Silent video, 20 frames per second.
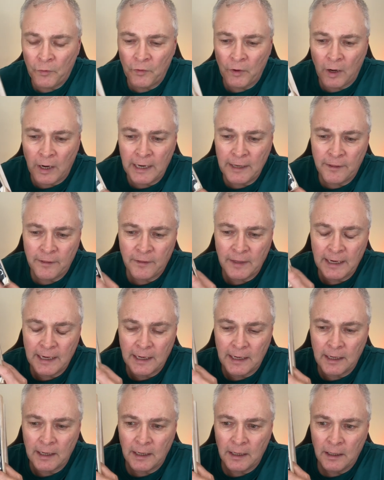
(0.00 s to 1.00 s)
that I
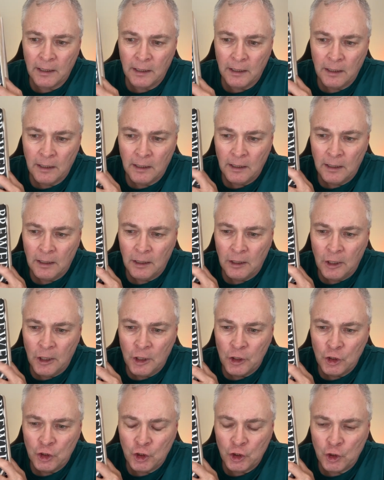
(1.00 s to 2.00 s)
think
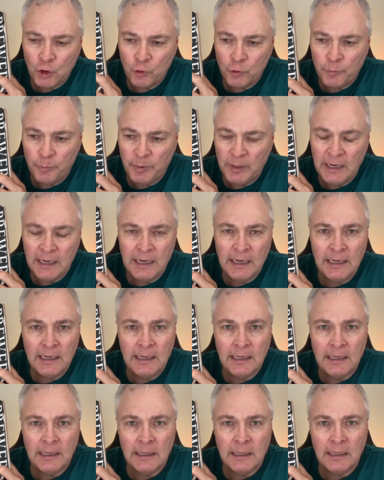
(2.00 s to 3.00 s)
should
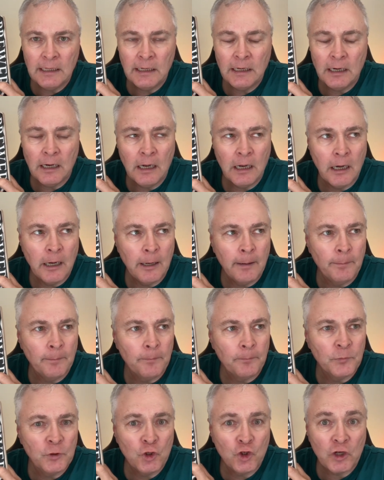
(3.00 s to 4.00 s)
be
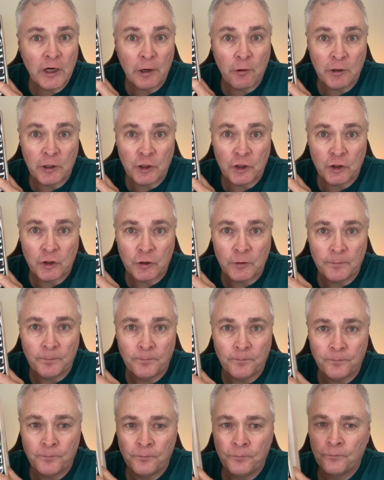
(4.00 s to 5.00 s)
cherished.
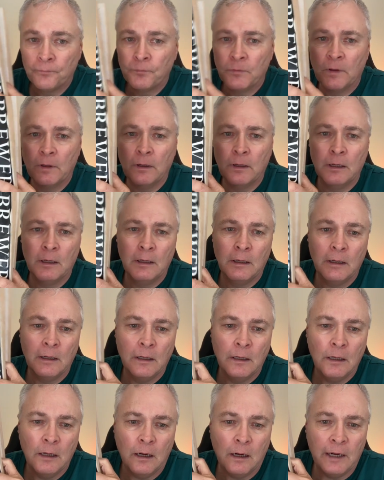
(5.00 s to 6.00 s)

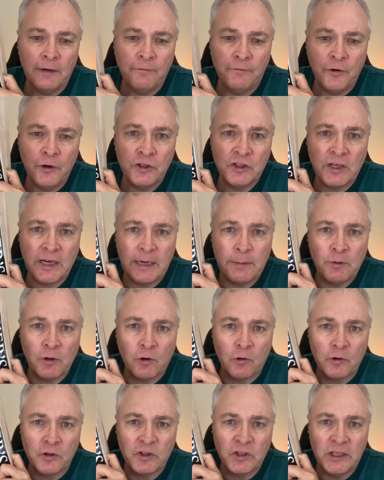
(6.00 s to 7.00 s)
I first came
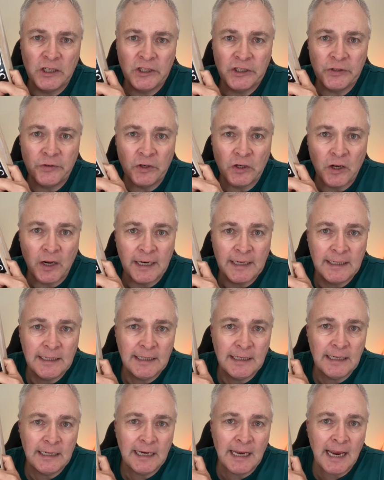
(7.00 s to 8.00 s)
across this in the
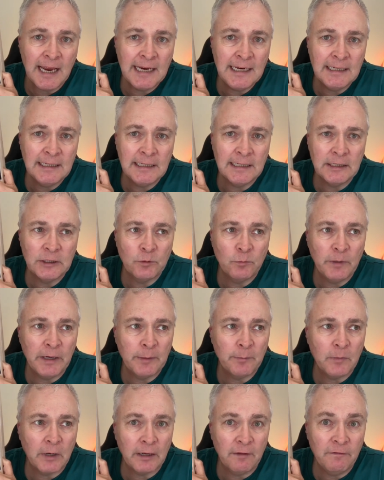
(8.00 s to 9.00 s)
1980s
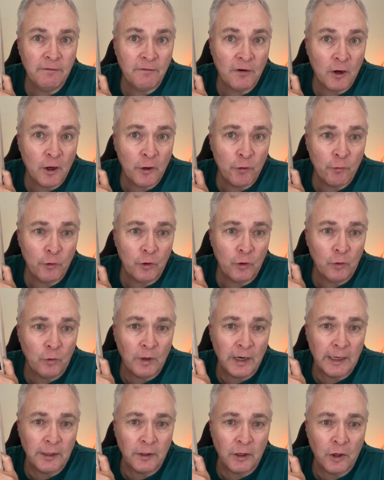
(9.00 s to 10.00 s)
when my father-in-law
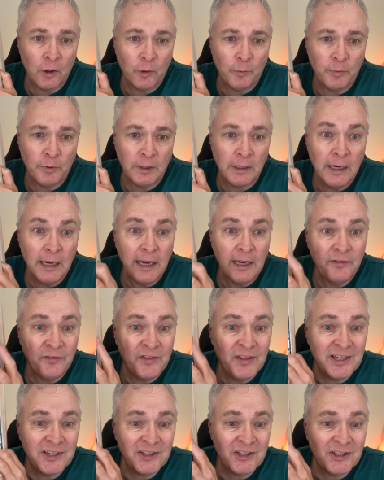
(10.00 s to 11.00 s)
had a copy.
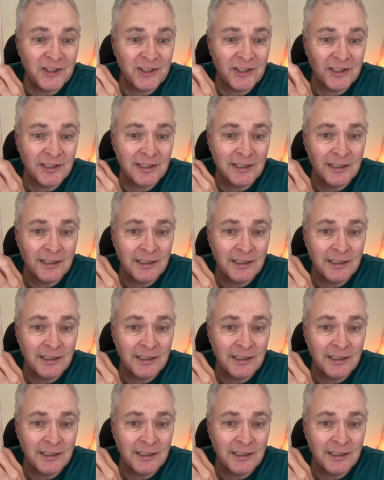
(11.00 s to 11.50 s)
This,